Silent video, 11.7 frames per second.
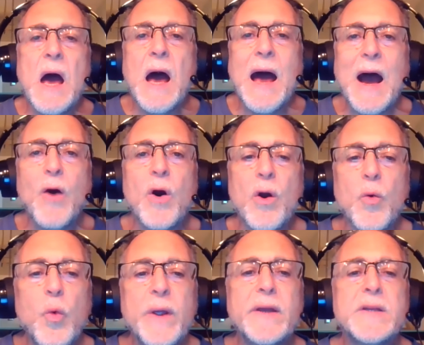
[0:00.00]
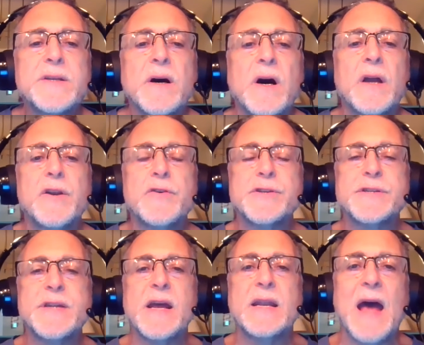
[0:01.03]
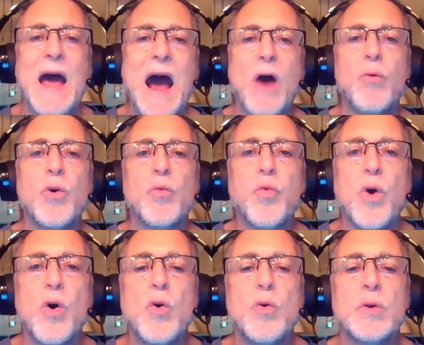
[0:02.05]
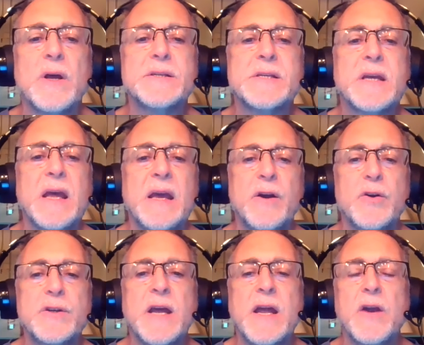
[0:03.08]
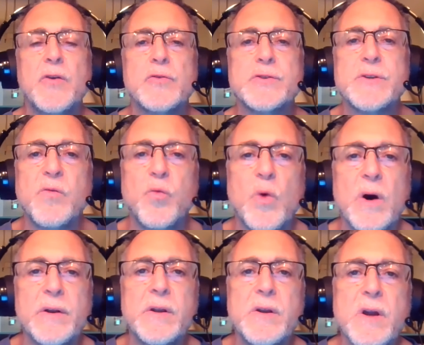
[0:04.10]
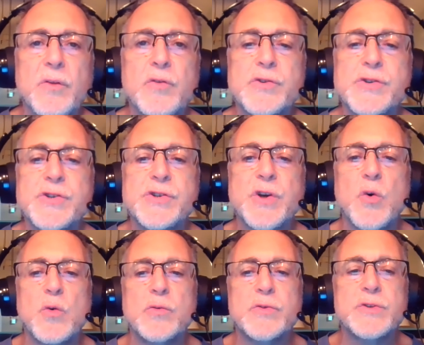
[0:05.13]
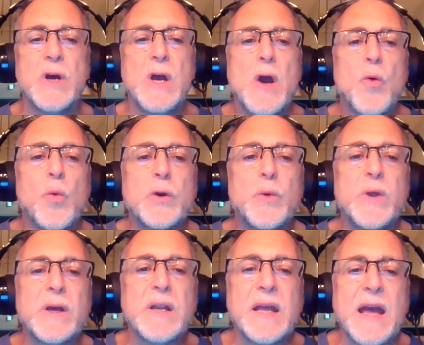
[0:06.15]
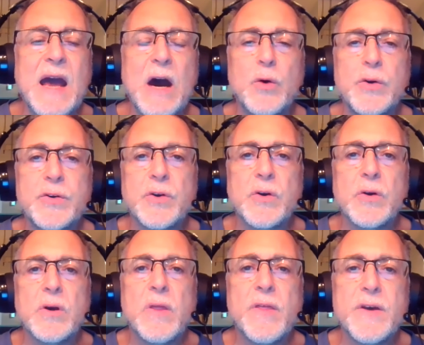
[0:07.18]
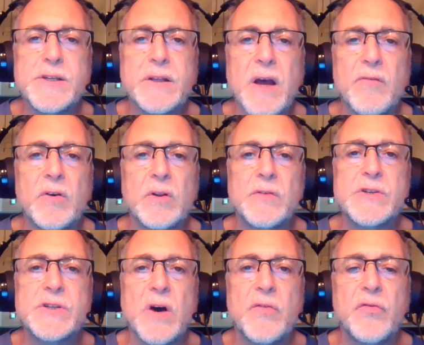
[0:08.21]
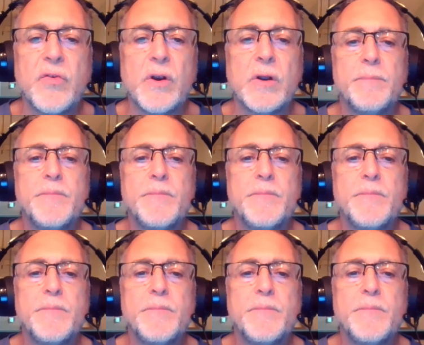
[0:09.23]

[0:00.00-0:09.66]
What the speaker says: How are we to understand our role as caretakers of one another's souls when we encounter this level of suffering?